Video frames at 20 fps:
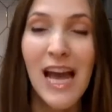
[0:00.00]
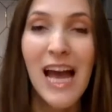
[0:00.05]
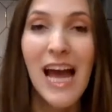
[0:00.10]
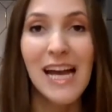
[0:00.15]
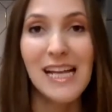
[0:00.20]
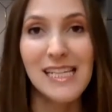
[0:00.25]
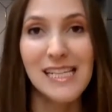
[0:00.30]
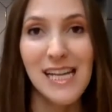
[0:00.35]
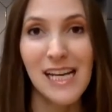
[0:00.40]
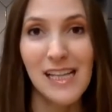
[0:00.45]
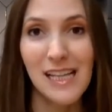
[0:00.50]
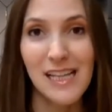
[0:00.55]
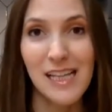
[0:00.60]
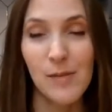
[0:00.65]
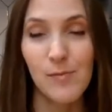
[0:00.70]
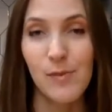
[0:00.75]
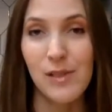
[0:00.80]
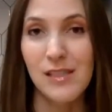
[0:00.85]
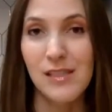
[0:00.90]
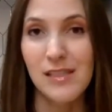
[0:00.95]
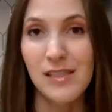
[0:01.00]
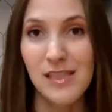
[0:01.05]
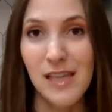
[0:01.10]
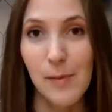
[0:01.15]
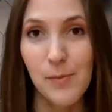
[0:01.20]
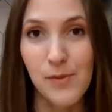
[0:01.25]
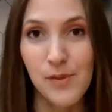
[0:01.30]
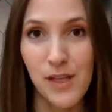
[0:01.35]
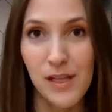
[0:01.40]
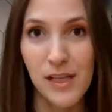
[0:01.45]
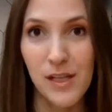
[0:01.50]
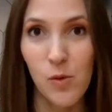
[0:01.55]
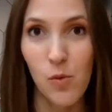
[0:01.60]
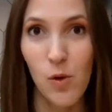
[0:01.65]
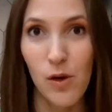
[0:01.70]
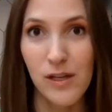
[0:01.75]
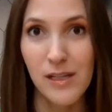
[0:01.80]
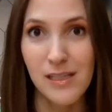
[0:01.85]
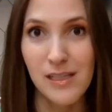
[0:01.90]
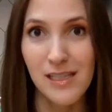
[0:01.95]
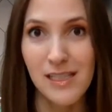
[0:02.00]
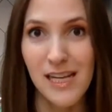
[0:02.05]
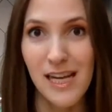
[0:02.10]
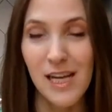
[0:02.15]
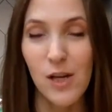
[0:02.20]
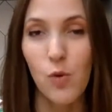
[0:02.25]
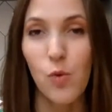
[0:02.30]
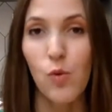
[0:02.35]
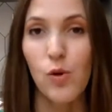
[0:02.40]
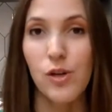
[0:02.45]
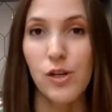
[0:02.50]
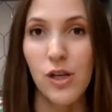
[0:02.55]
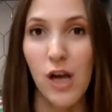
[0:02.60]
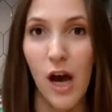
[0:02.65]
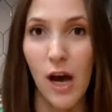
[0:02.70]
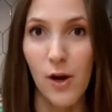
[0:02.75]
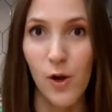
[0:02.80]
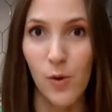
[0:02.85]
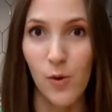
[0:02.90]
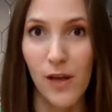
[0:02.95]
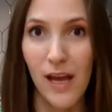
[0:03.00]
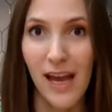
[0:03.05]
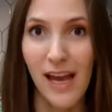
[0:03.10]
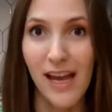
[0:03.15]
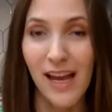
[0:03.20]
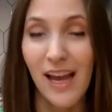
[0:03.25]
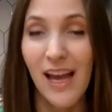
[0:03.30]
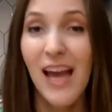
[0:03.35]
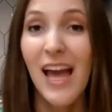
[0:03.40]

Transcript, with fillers: and telling him the steps that he wanted to take were not okay.